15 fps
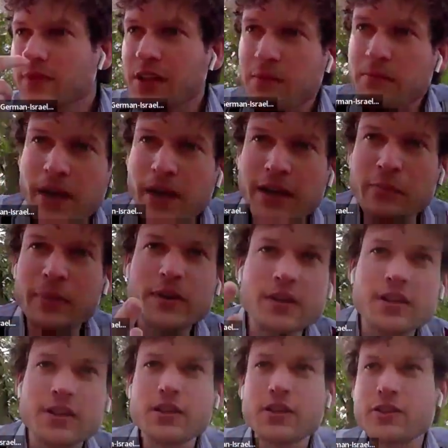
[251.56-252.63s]

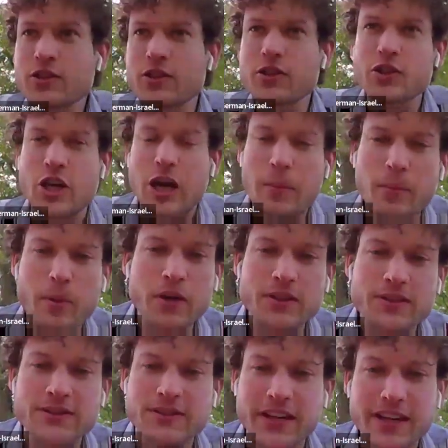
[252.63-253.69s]
maybe jump on
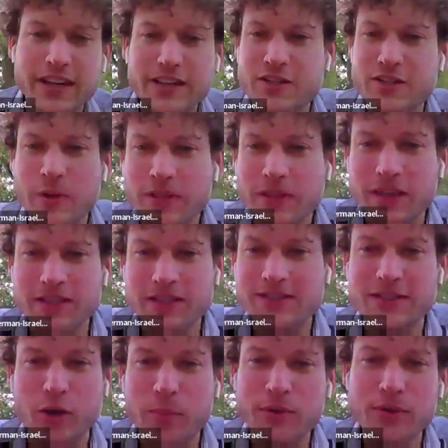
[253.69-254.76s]
the stage when there's
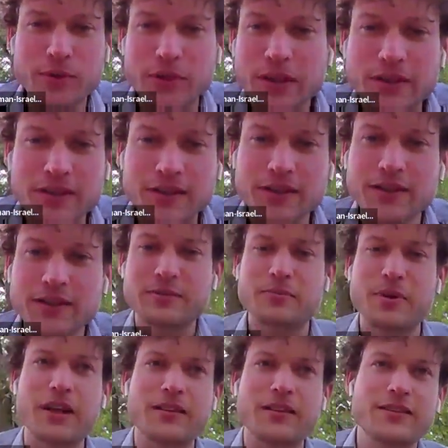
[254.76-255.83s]
the opportunity,
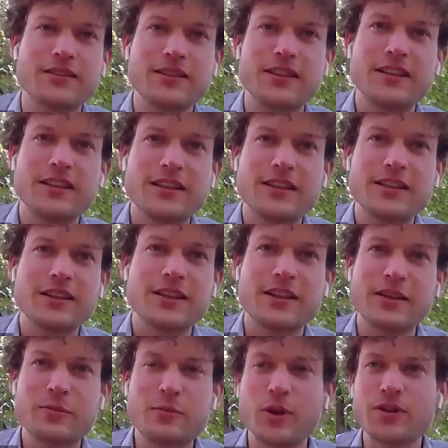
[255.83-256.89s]
but
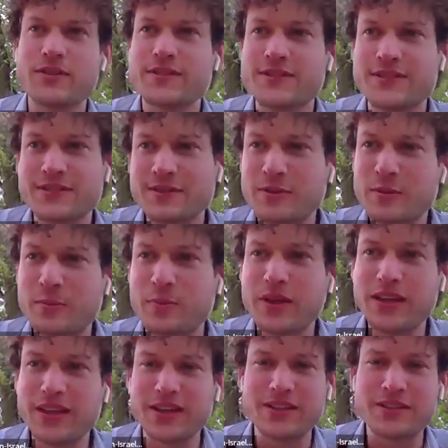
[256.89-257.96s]
once
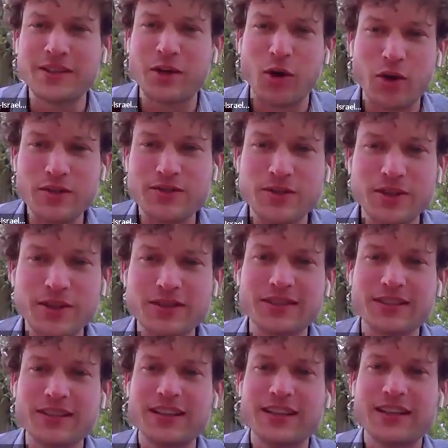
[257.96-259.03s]
being in the concert,
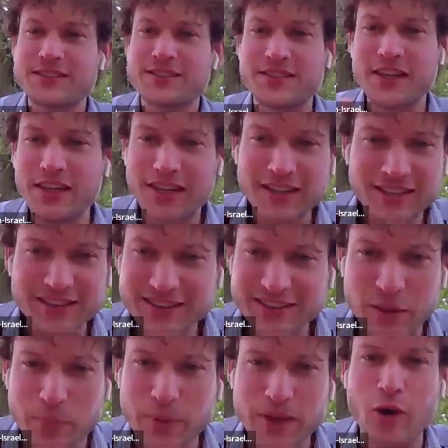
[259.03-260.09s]
seeing
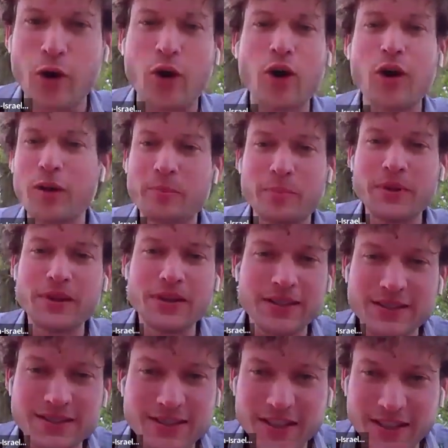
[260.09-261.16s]
the big hall,
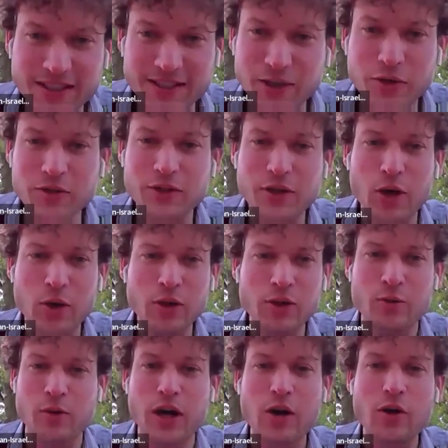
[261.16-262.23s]
seeing the whole
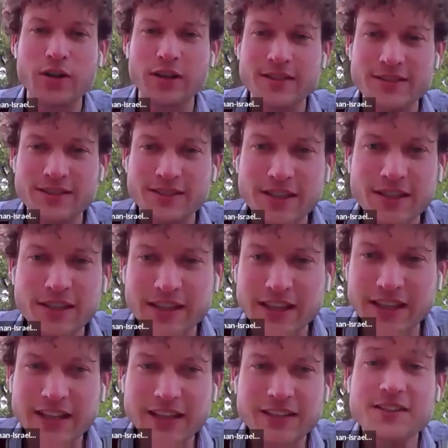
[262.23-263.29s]
crowd, and seeing
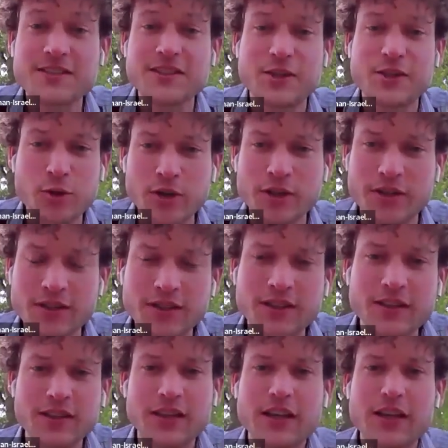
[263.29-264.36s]
the
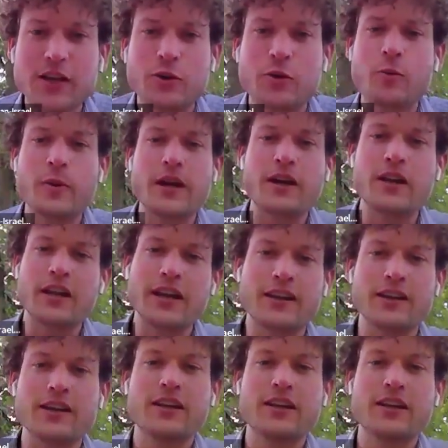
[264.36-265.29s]
security who were like